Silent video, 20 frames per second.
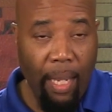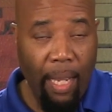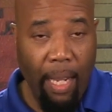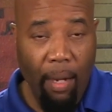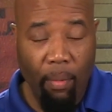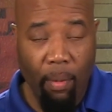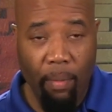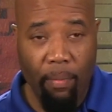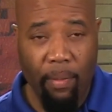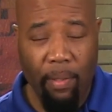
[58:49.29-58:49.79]

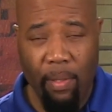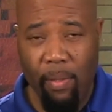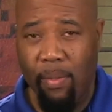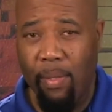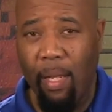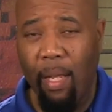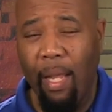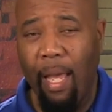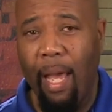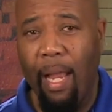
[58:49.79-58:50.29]
However,
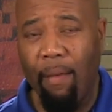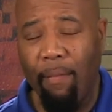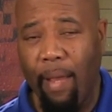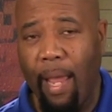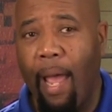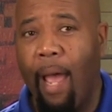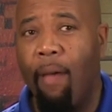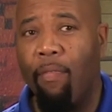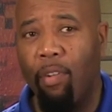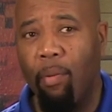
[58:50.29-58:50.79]
there's a lot
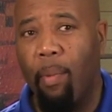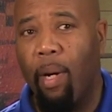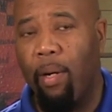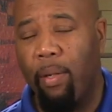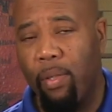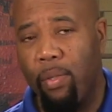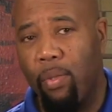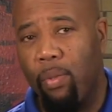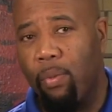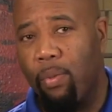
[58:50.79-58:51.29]
of
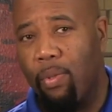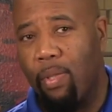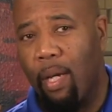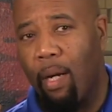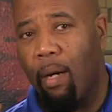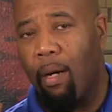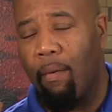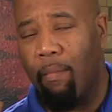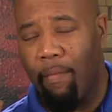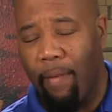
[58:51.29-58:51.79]
aftermarket tools
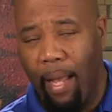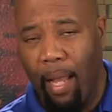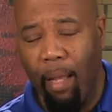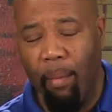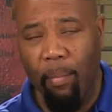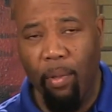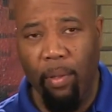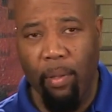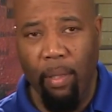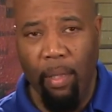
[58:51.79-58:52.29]
that are
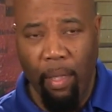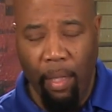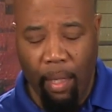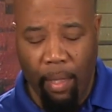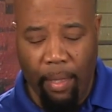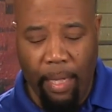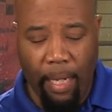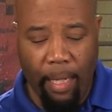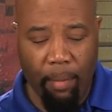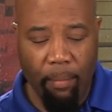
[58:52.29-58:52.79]
available
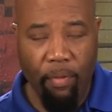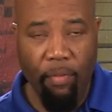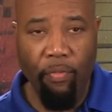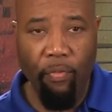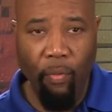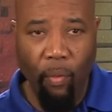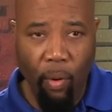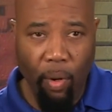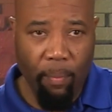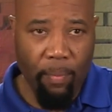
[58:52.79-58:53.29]
that can
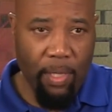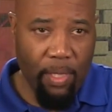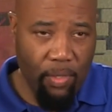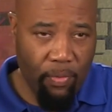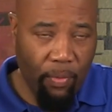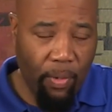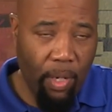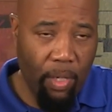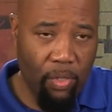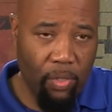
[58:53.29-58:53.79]
perform
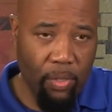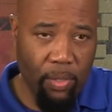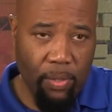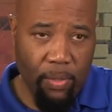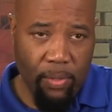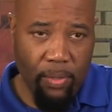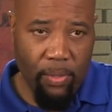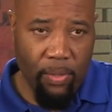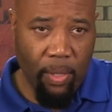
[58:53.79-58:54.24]
these functions.